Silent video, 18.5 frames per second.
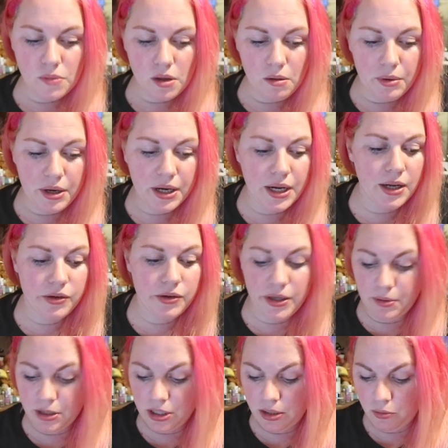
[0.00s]
but I cannot
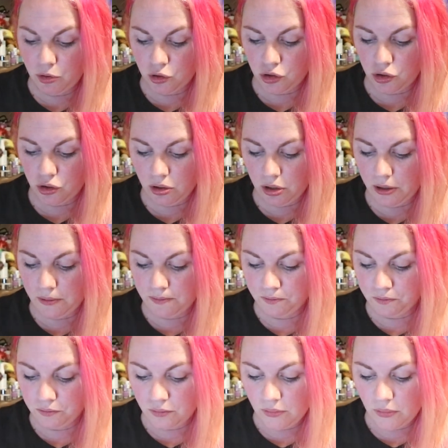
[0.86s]
eat any more chocolate.
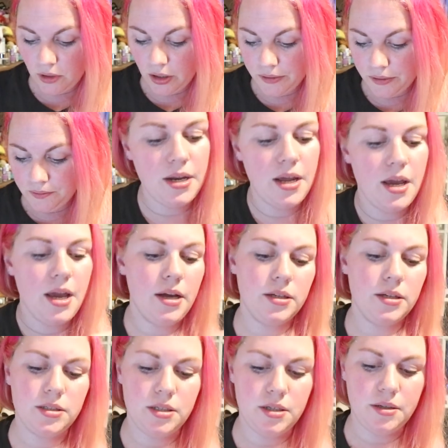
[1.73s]

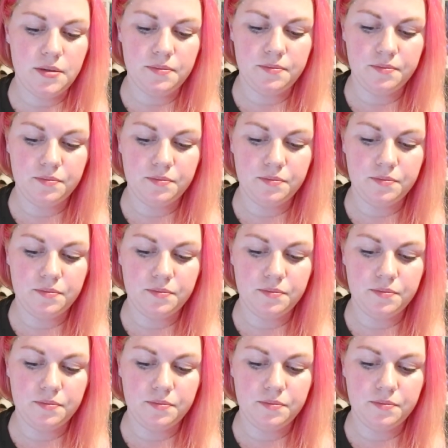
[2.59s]
Next,